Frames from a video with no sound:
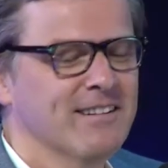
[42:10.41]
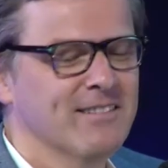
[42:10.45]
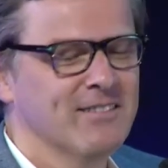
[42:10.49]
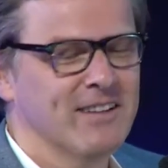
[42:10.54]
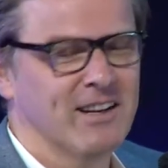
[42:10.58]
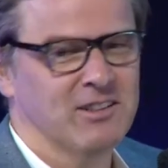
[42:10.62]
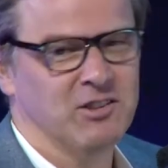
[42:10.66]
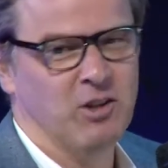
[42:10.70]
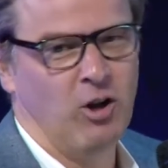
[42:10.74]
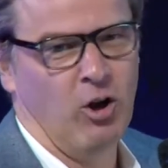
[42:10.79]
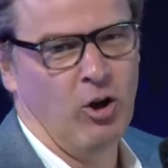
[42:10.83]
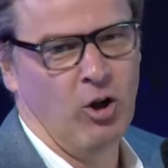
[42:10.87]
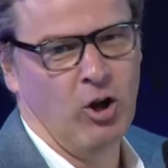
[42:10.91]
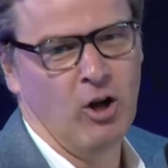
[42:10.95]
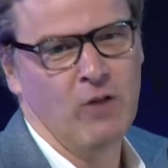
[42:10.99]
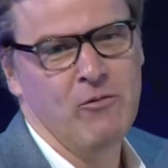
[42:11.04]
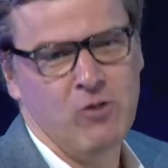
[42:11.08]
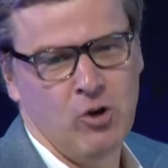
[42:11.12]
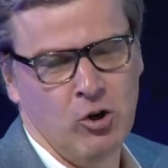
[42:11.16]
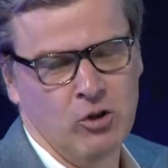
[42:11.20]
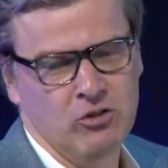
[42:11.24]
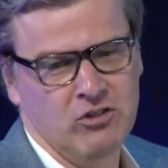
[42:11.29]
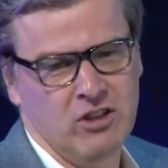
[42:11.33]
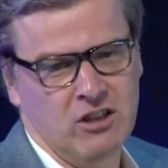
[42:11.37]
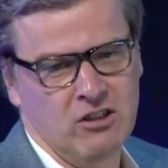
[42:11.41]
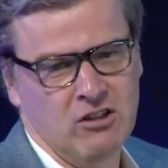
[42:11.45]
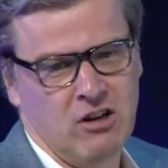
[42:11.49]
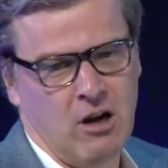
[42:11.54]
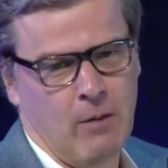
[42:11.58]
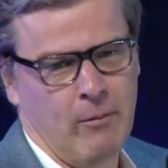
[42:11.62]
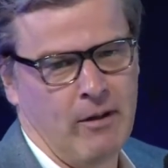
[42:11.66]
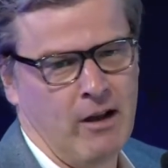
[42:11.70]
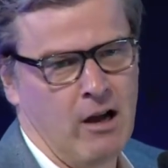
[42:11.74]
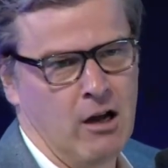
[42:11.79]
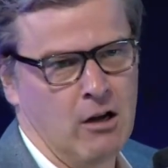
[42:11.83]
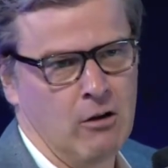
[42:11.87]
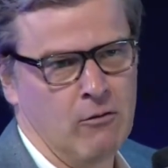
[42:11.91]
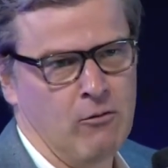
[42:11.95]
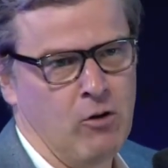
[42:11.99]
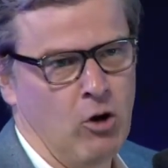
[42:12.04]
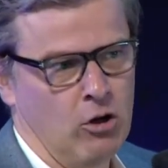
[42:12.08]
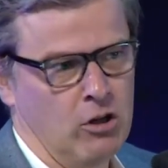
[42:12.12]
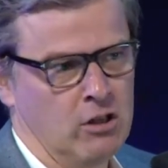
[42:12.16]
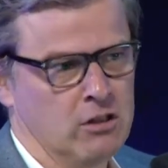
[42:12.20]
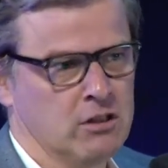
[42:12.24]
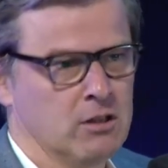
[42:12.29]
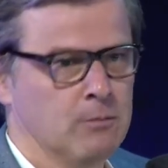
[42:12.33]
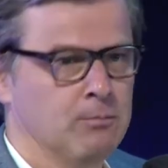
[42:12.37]
there's a lot of content coming out of
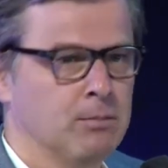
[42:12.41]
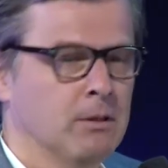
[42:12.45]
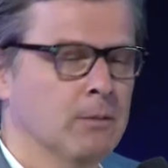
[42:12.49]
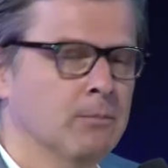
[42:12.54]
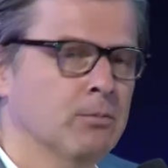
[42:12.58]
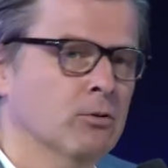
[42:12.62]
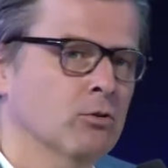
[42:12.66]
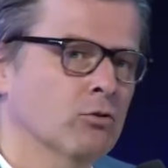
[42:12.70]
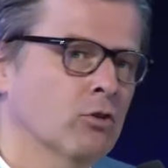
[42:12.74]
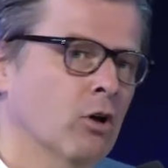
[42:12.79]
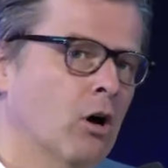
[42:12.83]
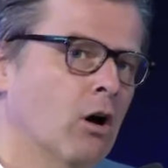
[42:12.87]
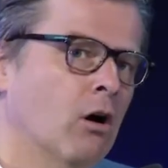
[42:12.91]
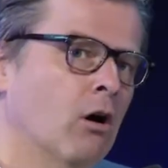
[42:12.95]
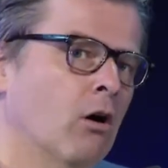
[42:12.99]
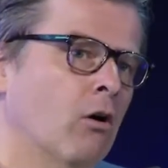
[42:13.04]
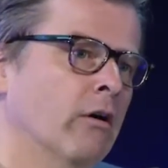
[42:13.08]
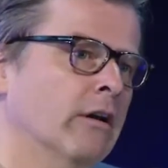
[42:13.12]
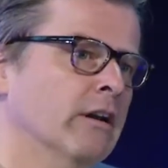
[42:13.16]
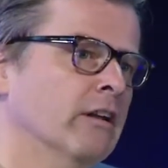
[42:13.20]
Holland that people know,